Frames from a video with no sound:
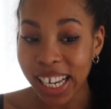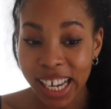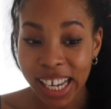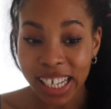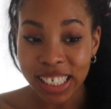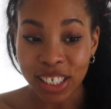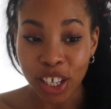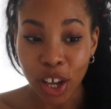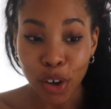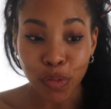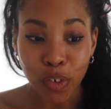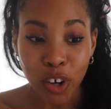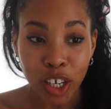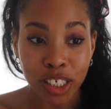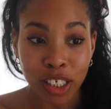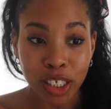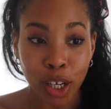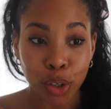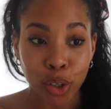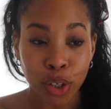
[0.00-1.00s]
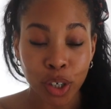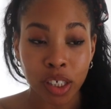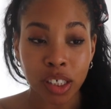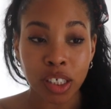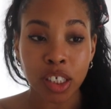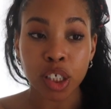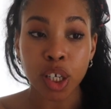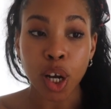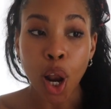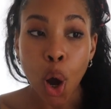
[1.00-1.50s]
it. So far, so good.
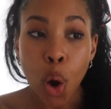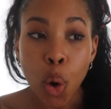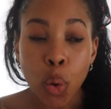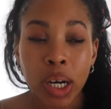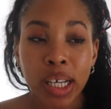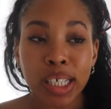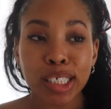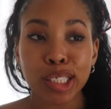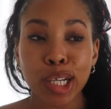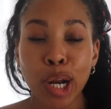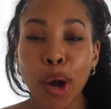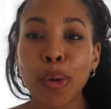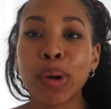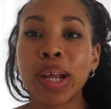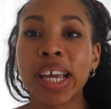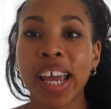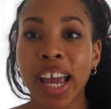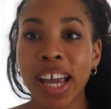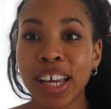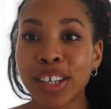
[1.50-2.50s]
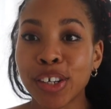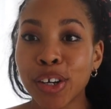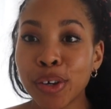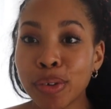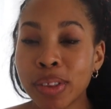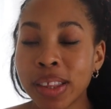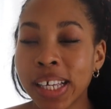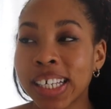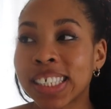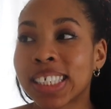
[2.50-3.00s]
Slowly, slowly getting
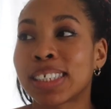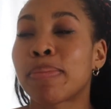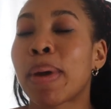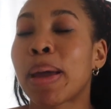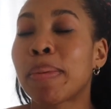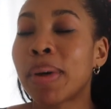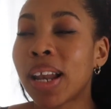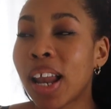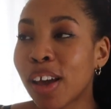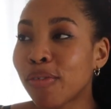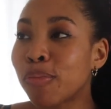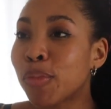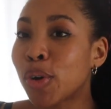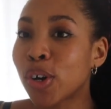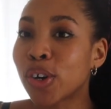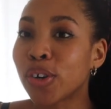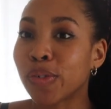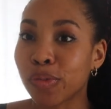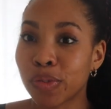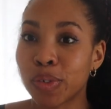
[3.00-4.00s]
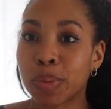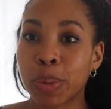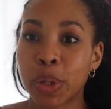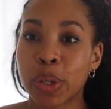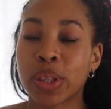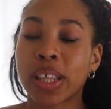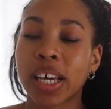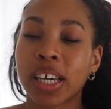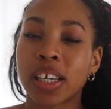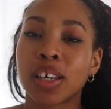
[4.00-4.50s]
new things to make my life more
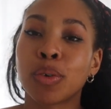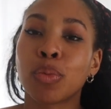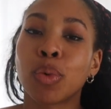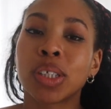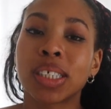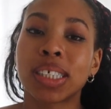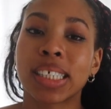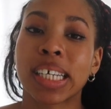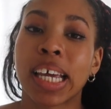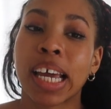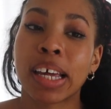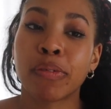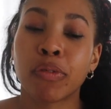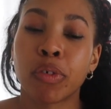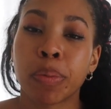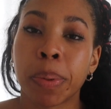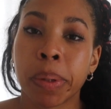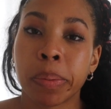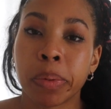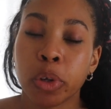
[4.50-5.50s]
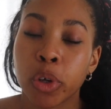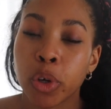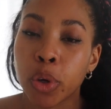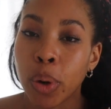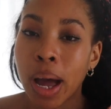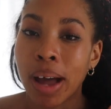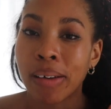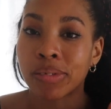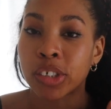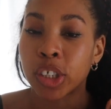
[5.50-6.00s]
comfortable. Thank you once again for people who
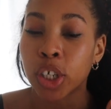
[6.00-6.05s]
have